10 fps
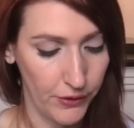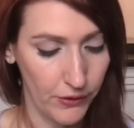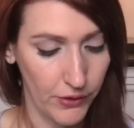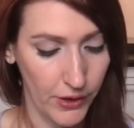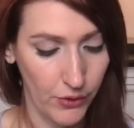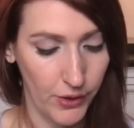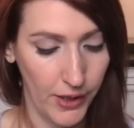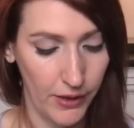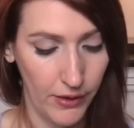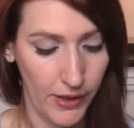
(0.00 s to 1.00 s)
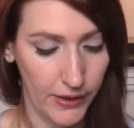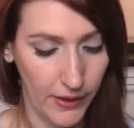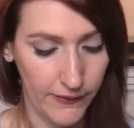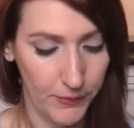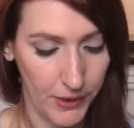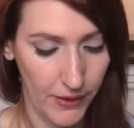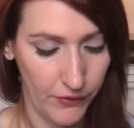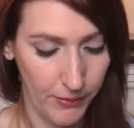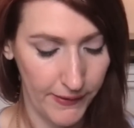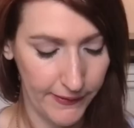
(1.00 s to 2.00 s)
You're like, okay, I guess I'm going to have
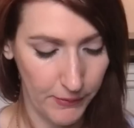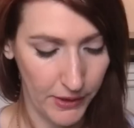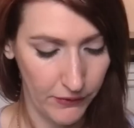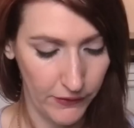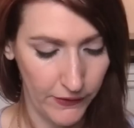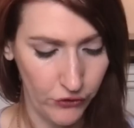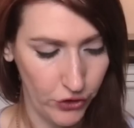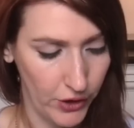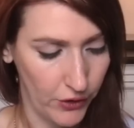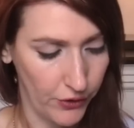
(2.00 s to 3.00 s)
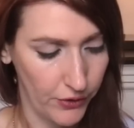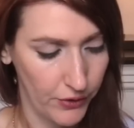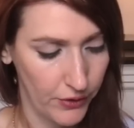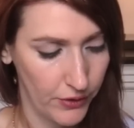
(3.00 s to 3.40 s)
to make some kind of decision here.